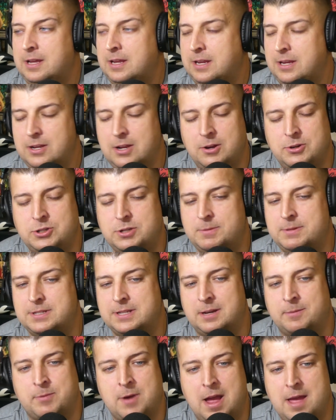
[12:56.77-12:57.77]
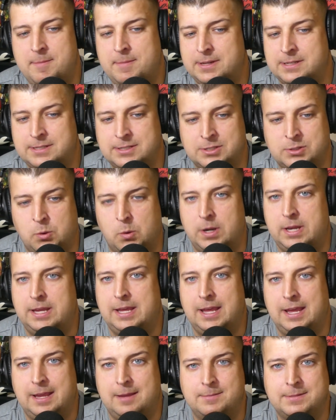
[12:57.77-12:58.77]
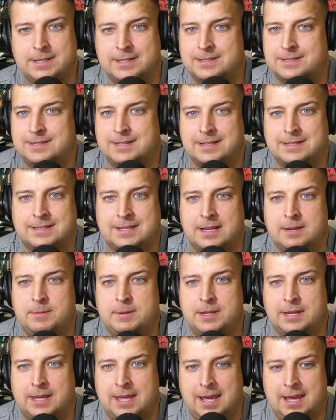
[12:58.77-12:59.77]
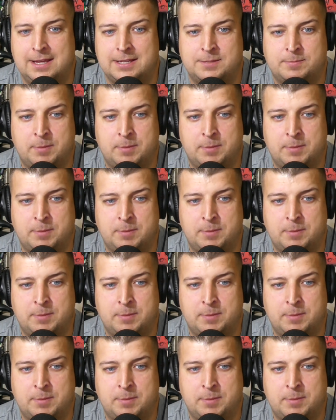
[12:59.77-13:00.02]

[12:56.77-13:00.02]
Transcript: you know Jimmy's gonna probably miss his 20 games. That's that's gonna be the case,